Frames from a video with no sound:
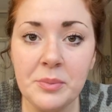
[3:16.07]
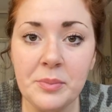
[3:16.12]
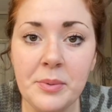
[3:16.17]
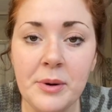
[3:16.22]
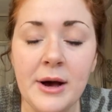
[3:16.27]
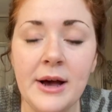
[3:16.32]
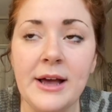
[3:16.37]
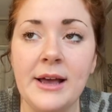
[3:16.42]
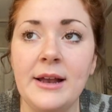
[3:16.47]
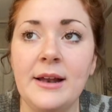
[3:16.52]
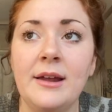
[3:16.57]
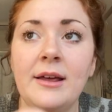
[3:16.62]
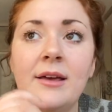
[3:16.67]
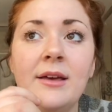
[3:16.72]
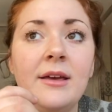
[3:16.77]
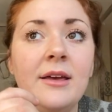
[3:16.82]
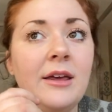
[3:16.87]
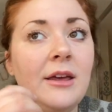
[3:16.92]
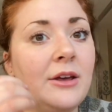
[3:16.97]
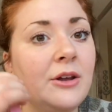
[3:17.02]
But,
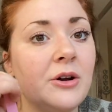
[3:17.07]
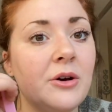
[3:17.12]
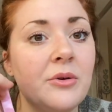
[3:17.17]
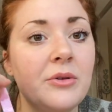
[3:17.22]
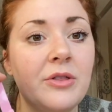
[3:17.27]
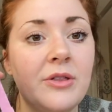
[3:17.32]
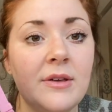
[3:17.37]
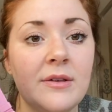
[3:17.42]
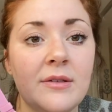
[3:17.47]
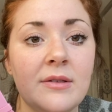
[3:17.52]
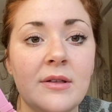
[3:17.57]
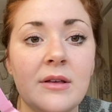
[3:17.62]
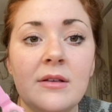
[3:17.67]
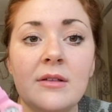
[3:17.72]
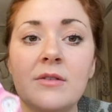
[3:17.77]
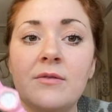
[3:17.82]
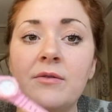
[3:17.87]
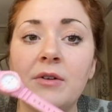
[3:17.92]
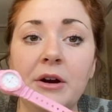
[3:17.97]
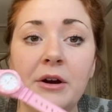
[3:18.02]
you know, this
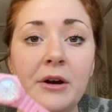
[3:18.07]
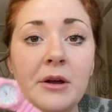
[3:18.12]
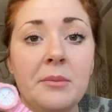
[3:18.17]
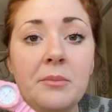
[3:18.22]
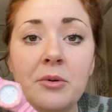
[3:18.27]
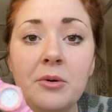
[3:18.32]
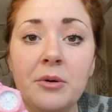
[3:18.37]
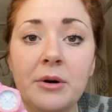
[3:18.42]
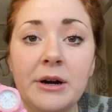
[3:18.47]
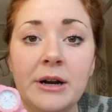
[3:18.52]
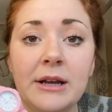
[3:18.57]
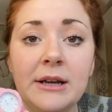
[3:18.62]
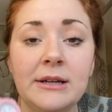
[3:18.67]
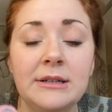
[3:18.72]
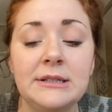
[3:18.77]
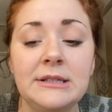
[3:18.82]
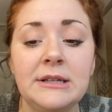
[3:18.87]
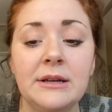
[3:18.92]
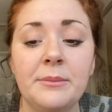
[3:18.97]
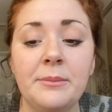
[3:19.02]
is very
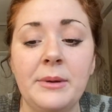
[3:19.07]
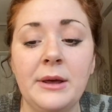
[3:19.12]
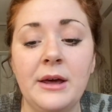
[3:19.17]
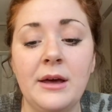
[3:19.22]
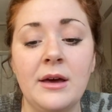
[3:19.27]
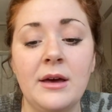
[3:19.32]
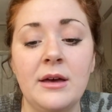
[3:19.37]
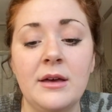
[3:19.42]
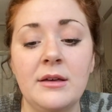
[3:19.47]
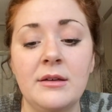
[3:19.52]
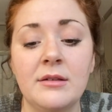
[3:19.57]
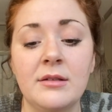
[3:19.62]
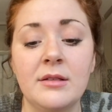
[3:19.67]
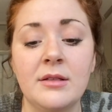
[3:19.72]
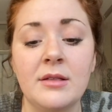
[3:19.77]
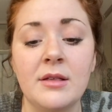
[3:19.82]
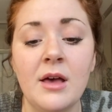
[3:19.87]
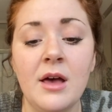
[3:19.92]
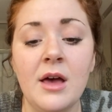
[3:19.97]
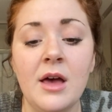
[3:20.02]
important
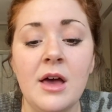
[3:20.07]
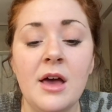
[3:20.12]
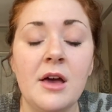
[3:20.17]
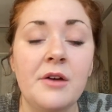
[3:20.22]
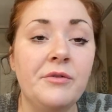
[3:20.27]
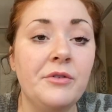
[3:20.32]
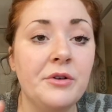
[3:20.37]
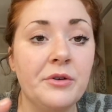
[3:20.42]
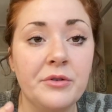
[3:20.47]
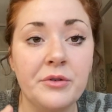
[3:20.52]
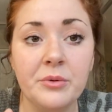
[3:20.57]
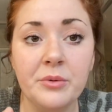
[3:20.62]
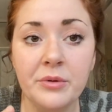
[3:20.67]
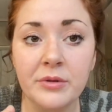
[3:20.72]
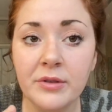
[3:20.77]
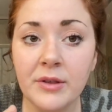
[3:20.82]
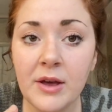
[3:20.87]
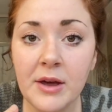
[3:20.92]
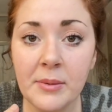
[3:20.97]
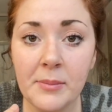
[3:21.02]
because if your
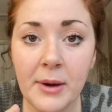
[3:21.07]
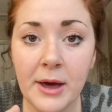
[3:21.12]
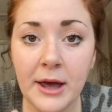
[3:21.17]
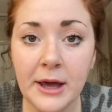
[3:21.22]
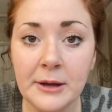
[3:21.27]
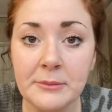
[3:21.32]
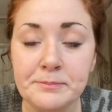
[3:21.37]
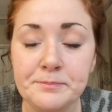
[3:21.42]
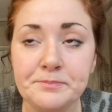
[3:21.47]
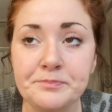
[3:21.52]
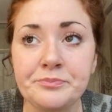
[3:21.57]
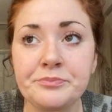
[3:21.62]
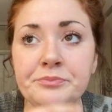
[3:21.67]
school's like mine,